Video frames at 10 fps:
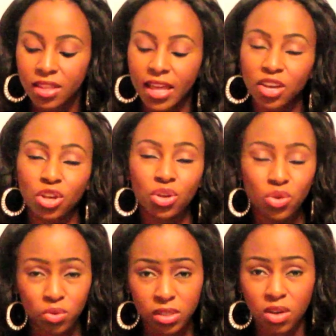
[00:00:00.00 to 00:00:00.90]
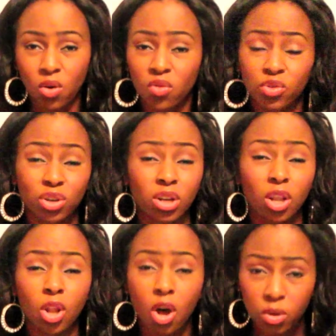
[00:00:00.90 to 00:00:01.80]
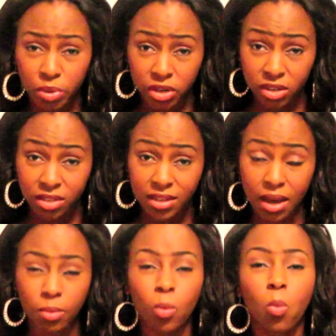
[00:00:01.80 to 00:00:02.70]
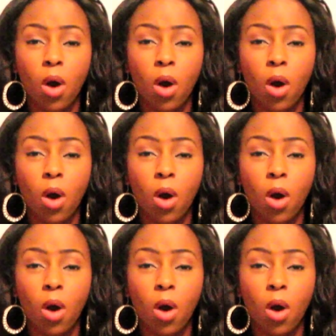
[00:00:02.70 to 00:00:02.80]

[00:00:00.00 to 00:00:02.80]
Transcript: that you can use it over a long period of time.